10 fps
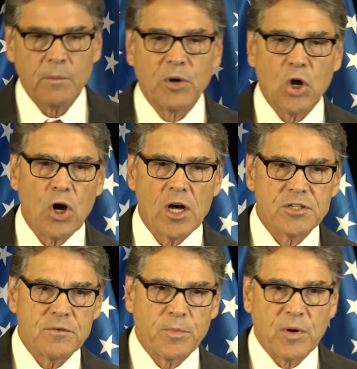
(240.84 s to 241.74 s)

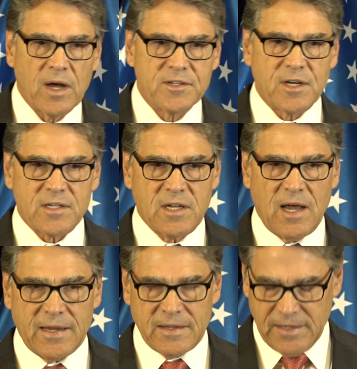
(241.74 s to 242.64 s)
Because of projects
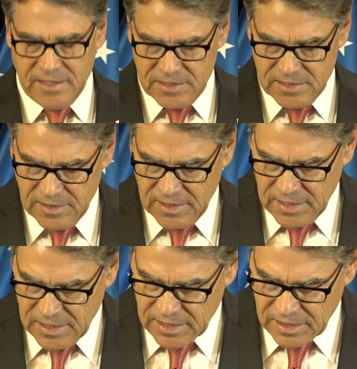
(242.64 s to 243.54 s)
like this,
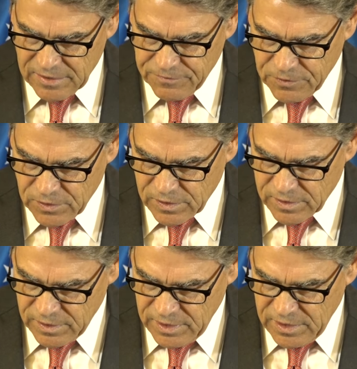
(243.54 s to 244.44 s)
uh,
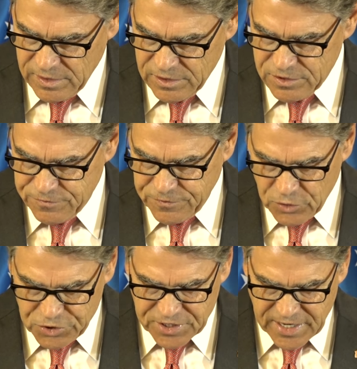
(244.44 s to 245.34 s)
for this
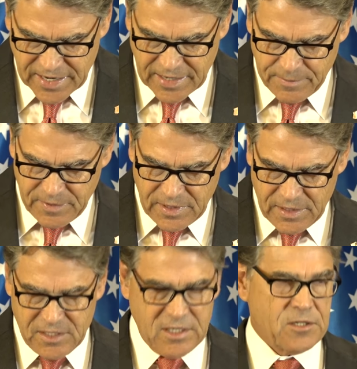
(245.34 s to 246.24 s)
first time in
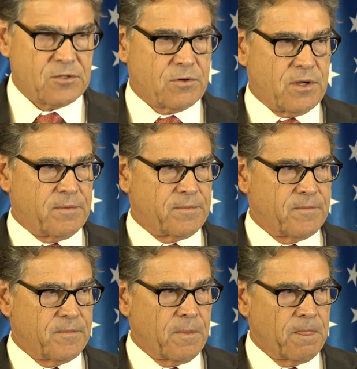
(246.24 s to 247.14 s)
its history,
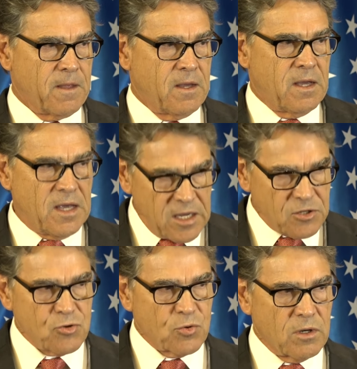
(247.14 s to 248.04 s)

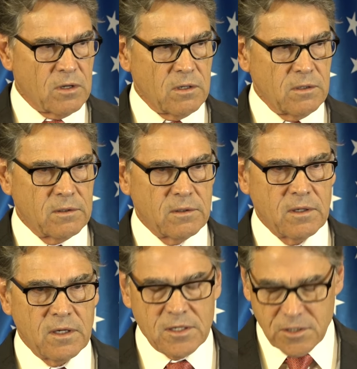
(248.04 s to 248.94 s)
Israel
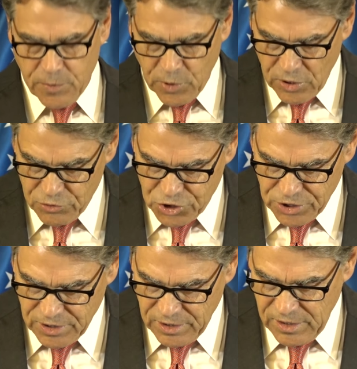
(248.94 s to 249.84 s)
is
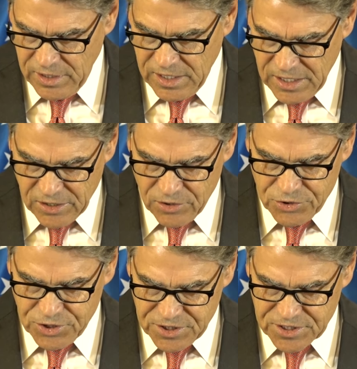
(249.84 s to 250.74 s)
approaching
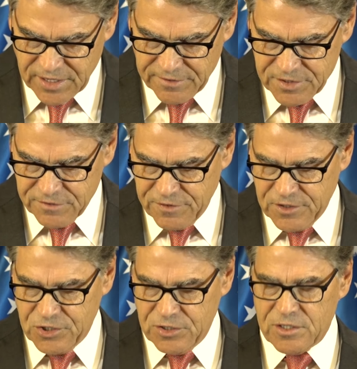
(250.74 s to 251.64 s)
energy self
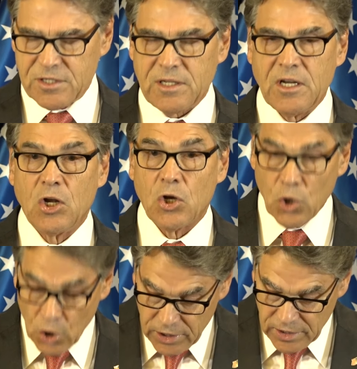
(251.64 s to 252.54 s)
sufficiency,
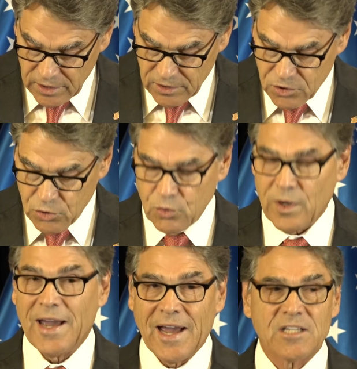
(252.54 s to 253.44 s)
looking to
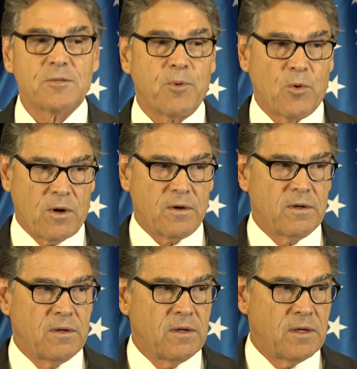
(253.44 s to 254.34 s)
export
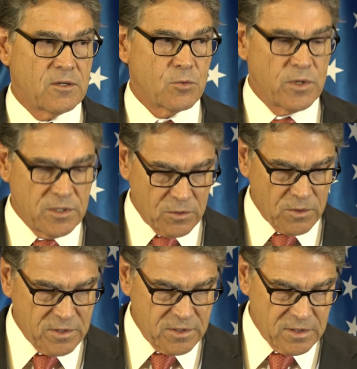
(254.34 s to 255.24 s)
its
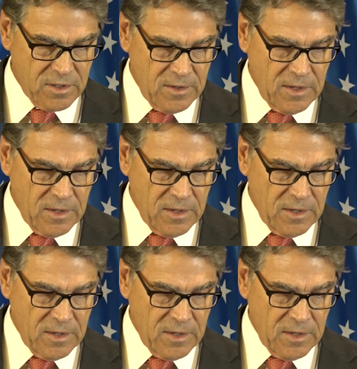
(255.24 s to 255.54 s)
resources.